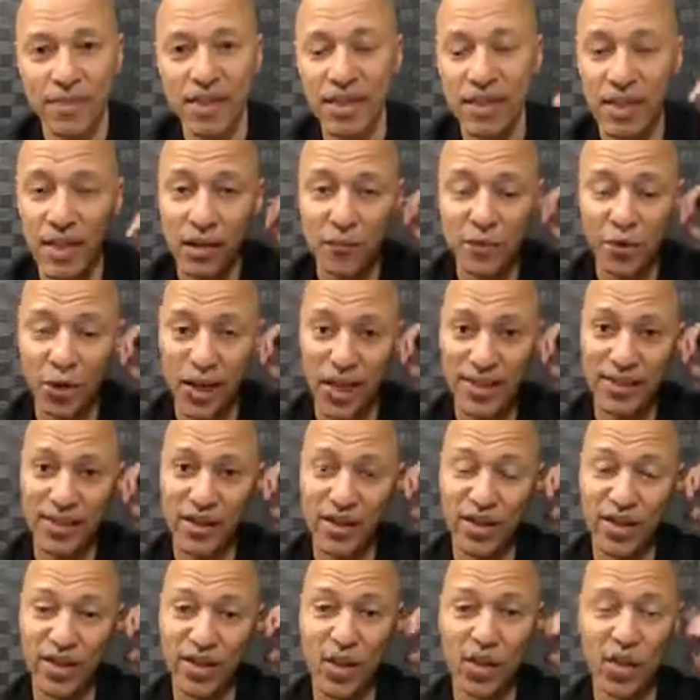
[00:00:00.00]
Now, if you guys are
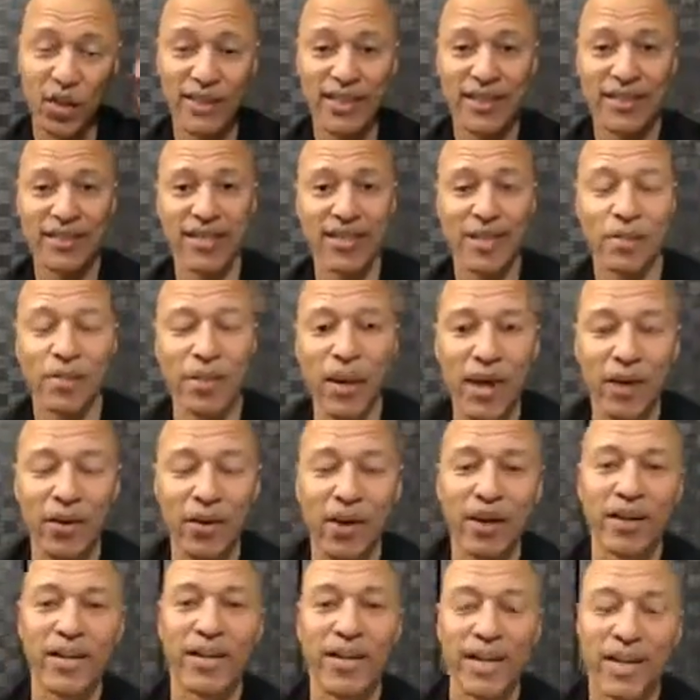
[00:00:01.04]
hearing noises in the
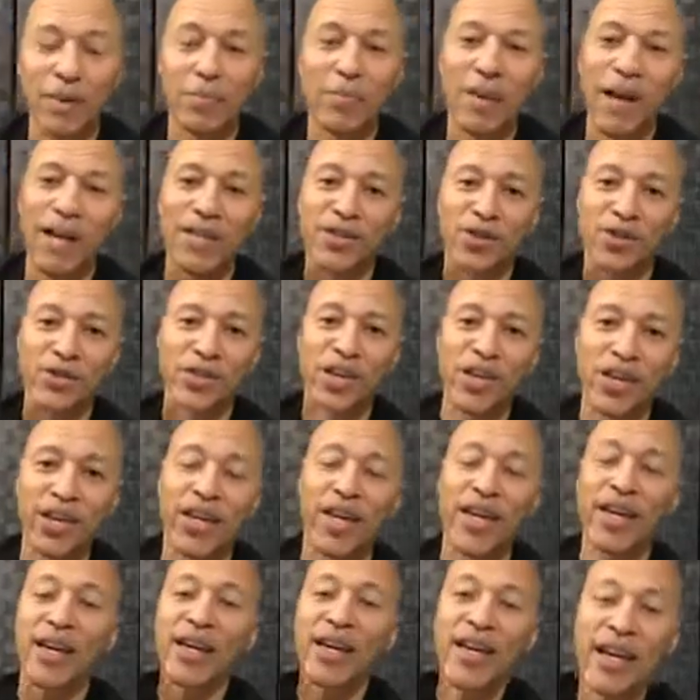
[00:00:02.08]
background, Honey Badger is
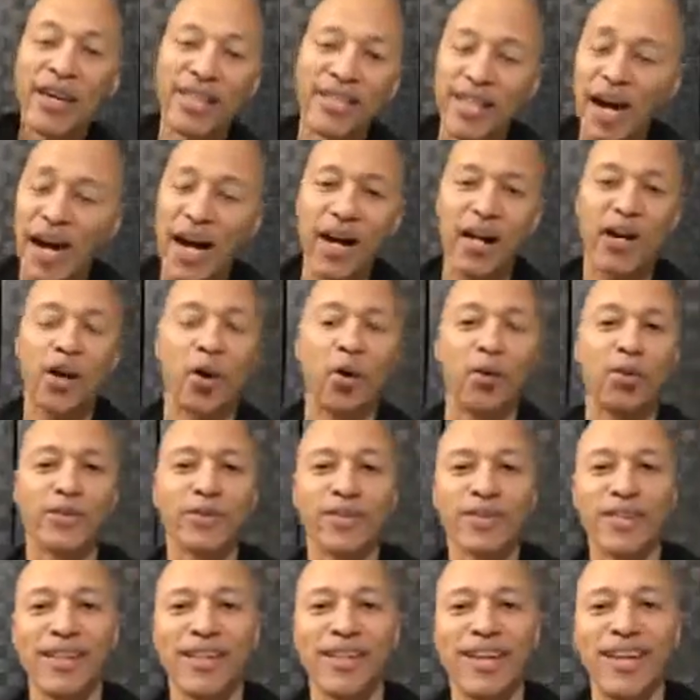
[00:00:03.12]
cooking tacos.
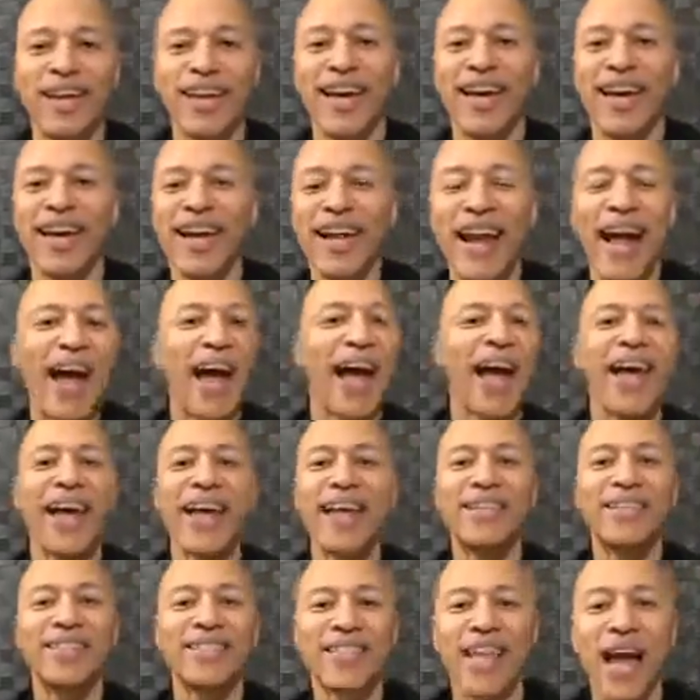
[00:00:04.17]
And I
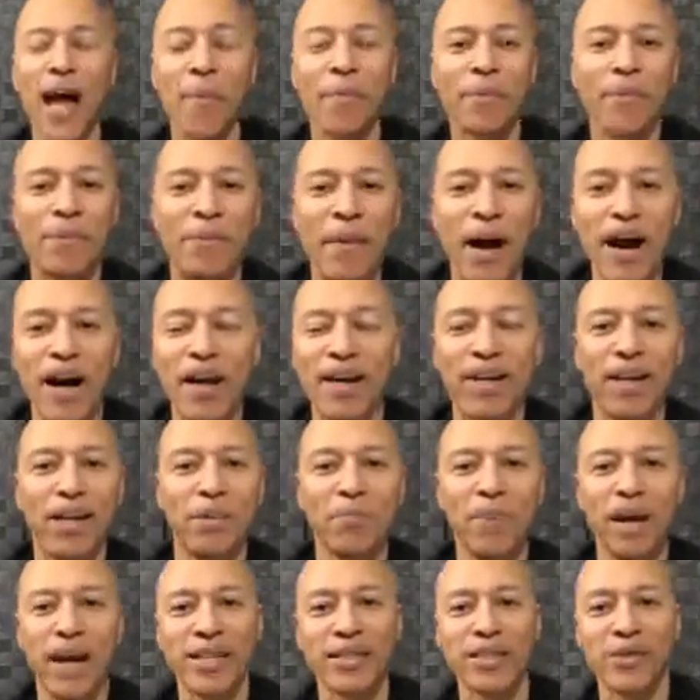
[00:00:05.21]
ain't stopping my Honey
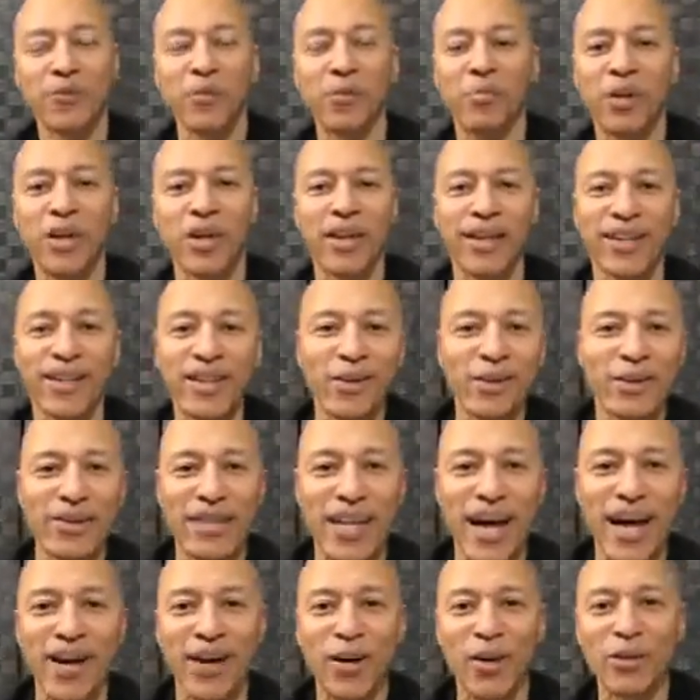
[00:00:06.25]
Badger from cooking those
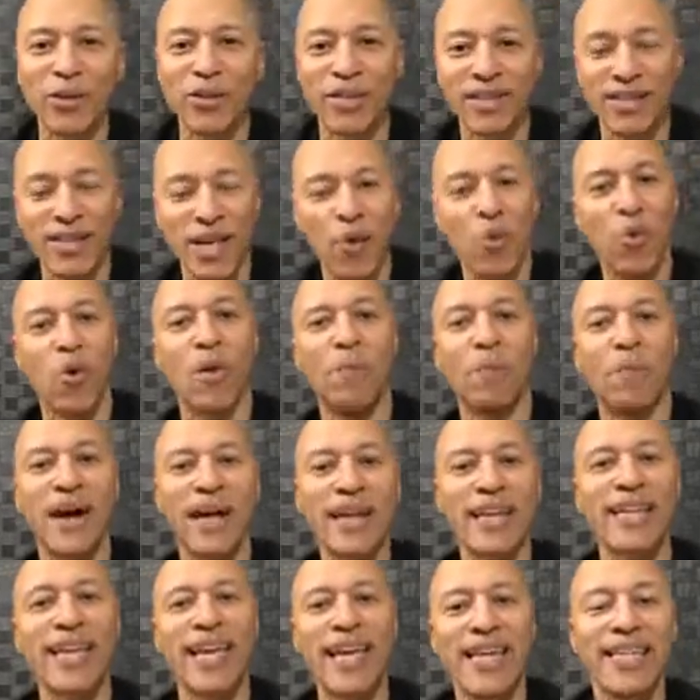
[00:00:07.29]
tacos because I want my
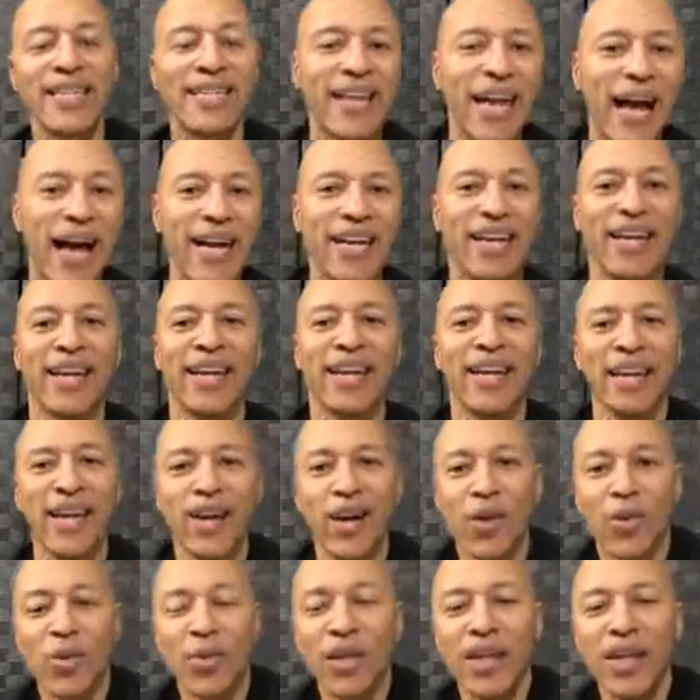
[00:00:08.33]
late night
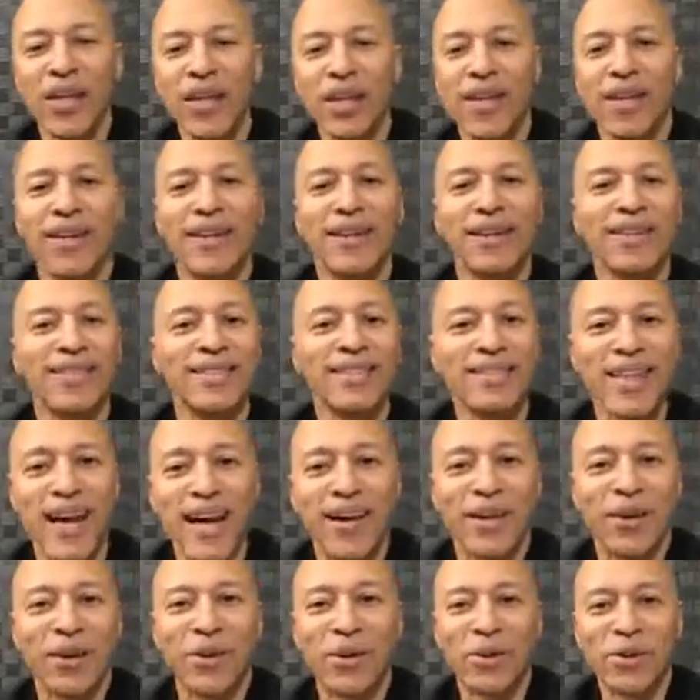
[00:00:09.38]
healthy
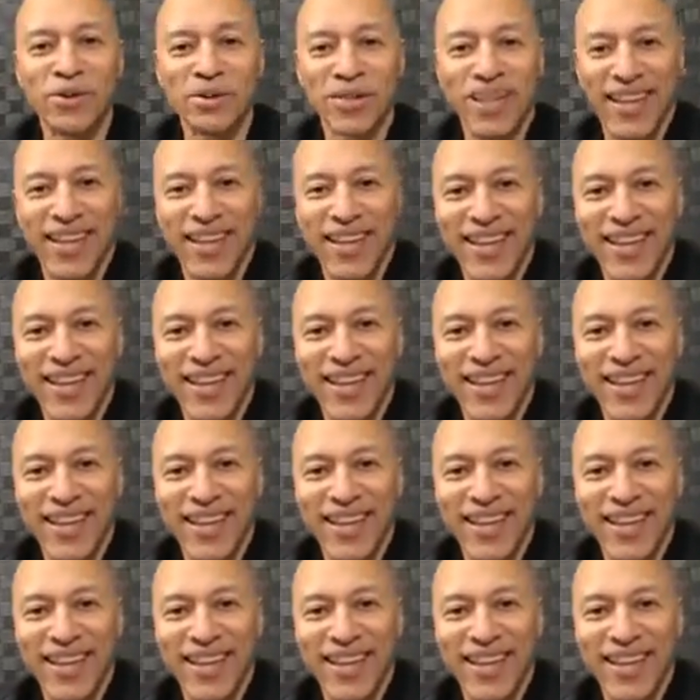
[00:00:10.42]
tacos.